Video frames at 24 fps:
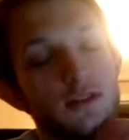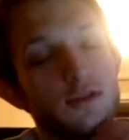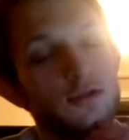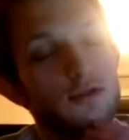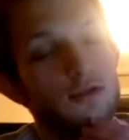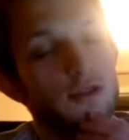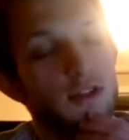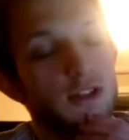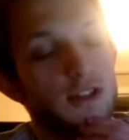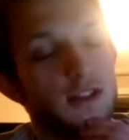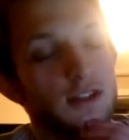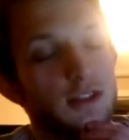He
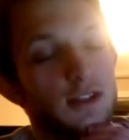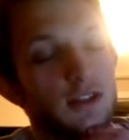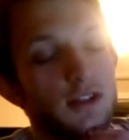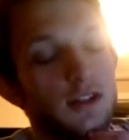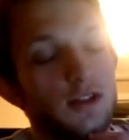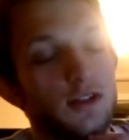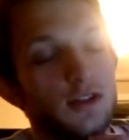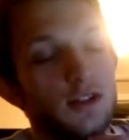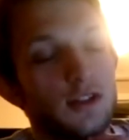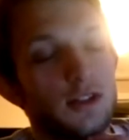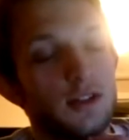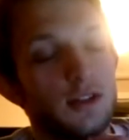also has a
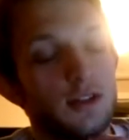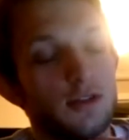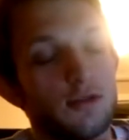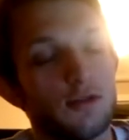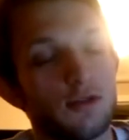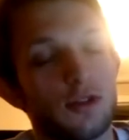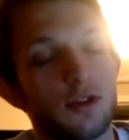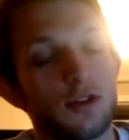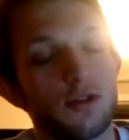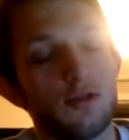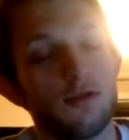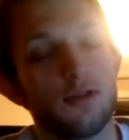nice little
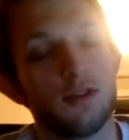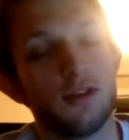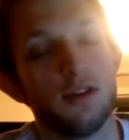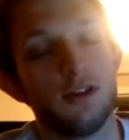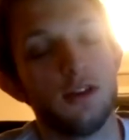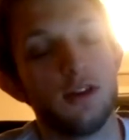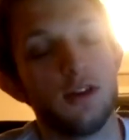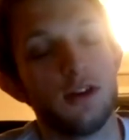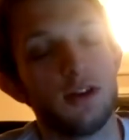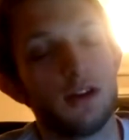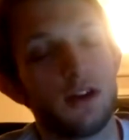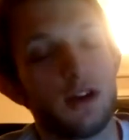goatee,
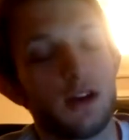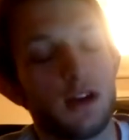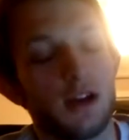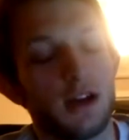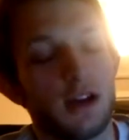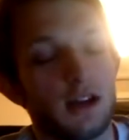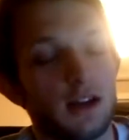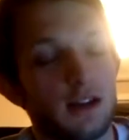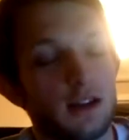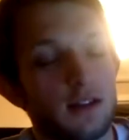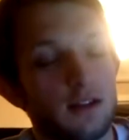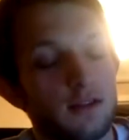
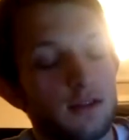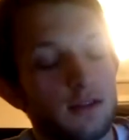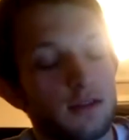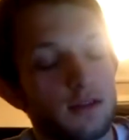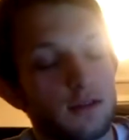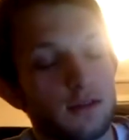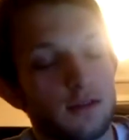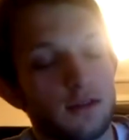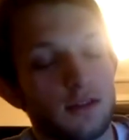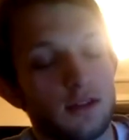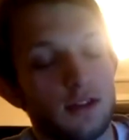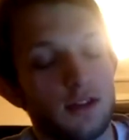and
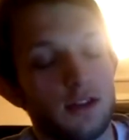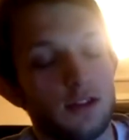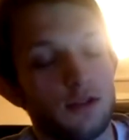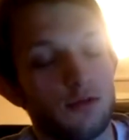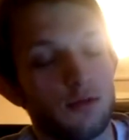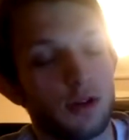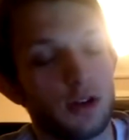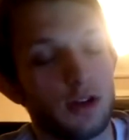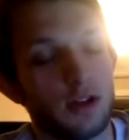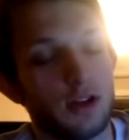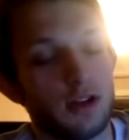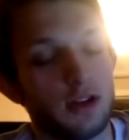he's
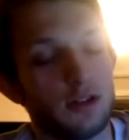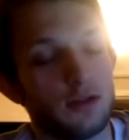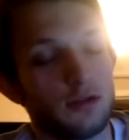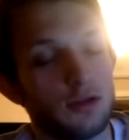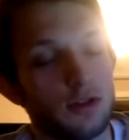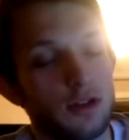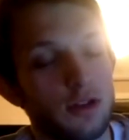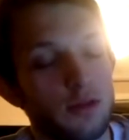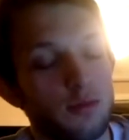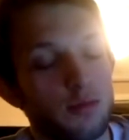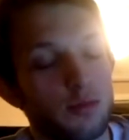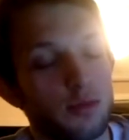wearing
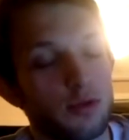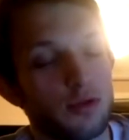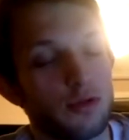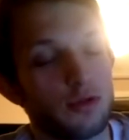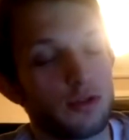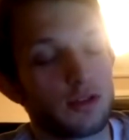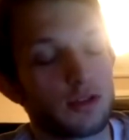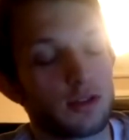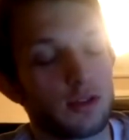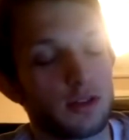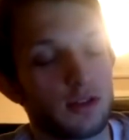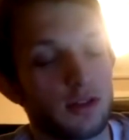green
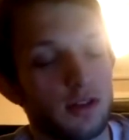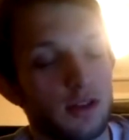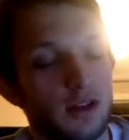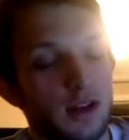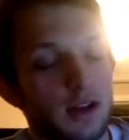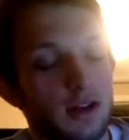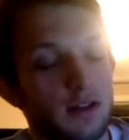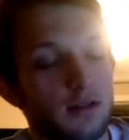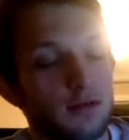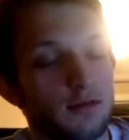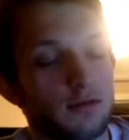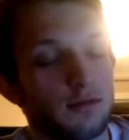boots
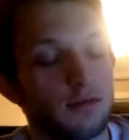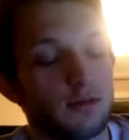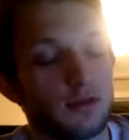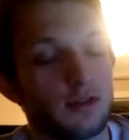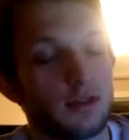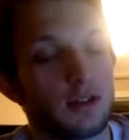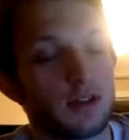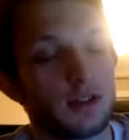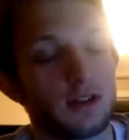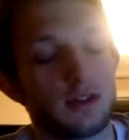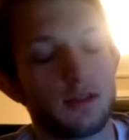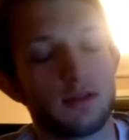down with
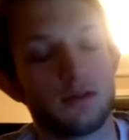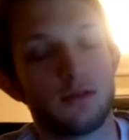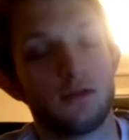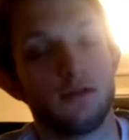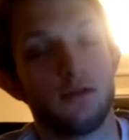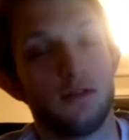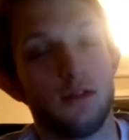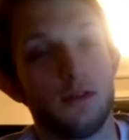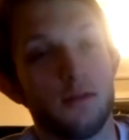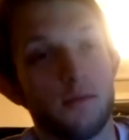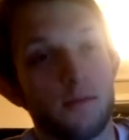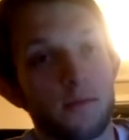like
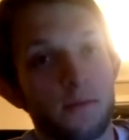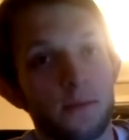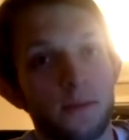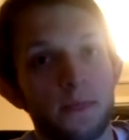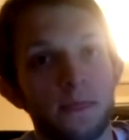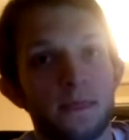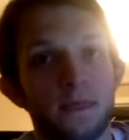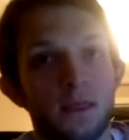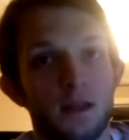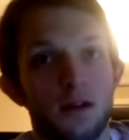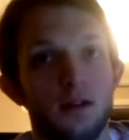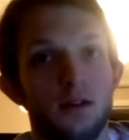
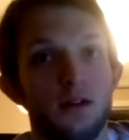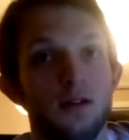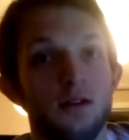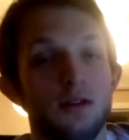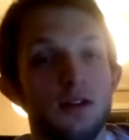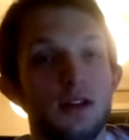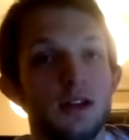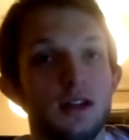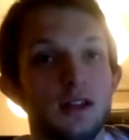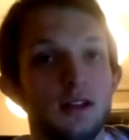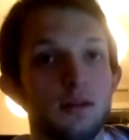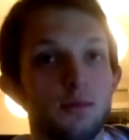You
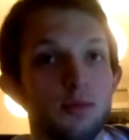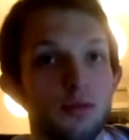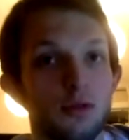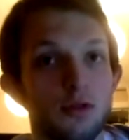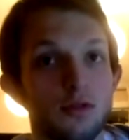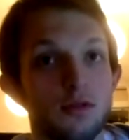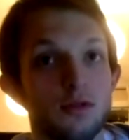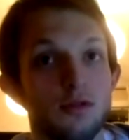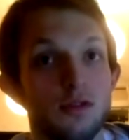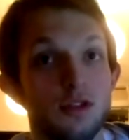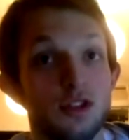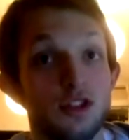get the
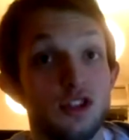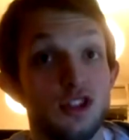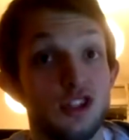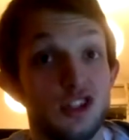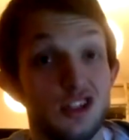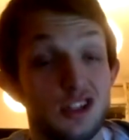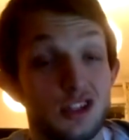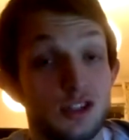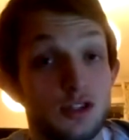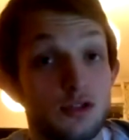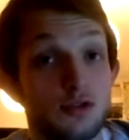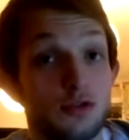point. Just
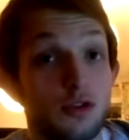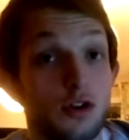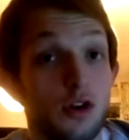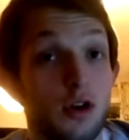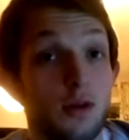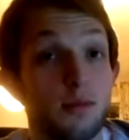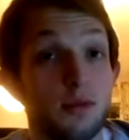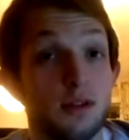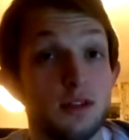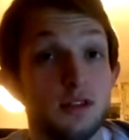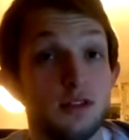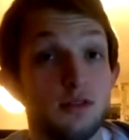
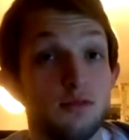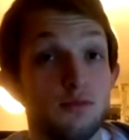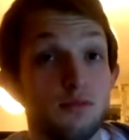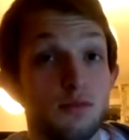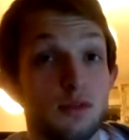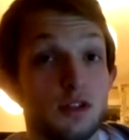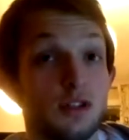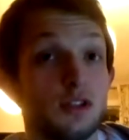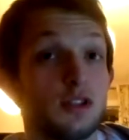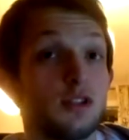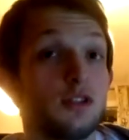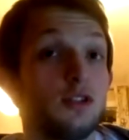describe as
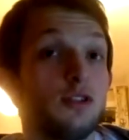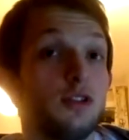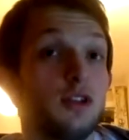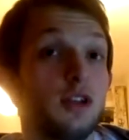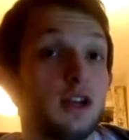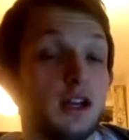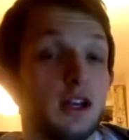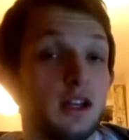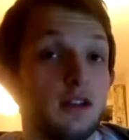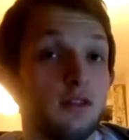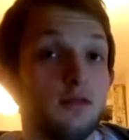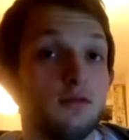much as you
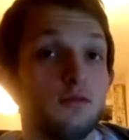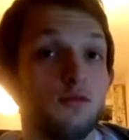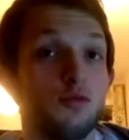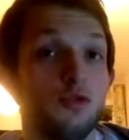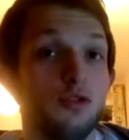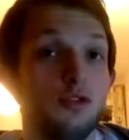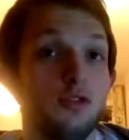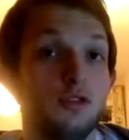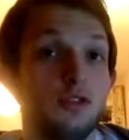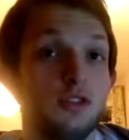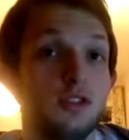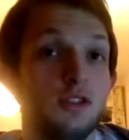can
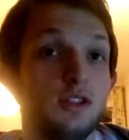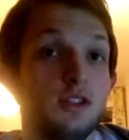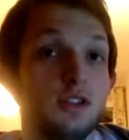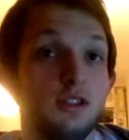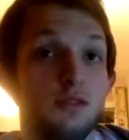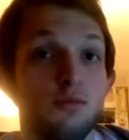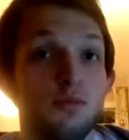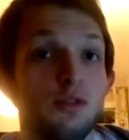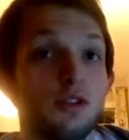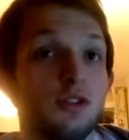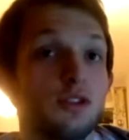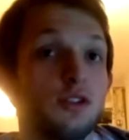what you see,
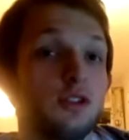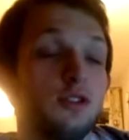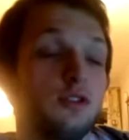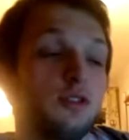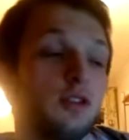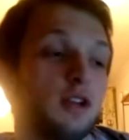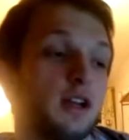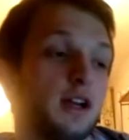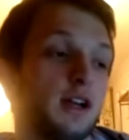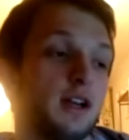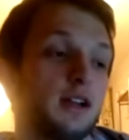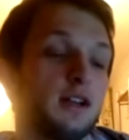as much as you
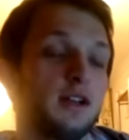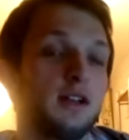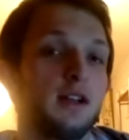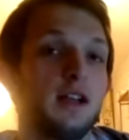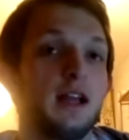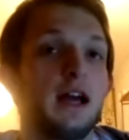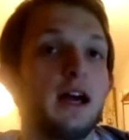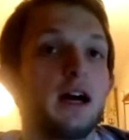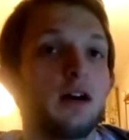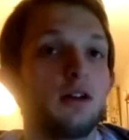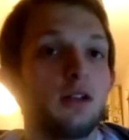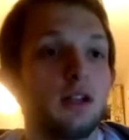can
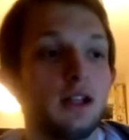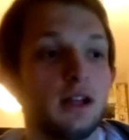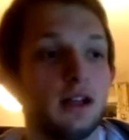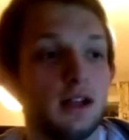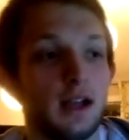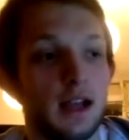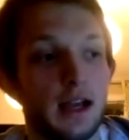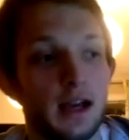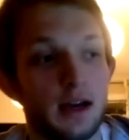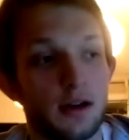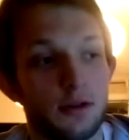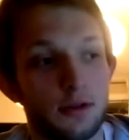
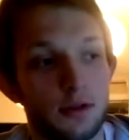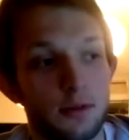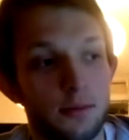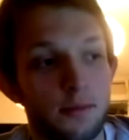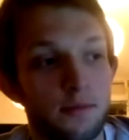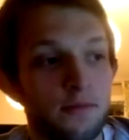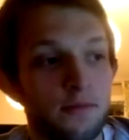aloud.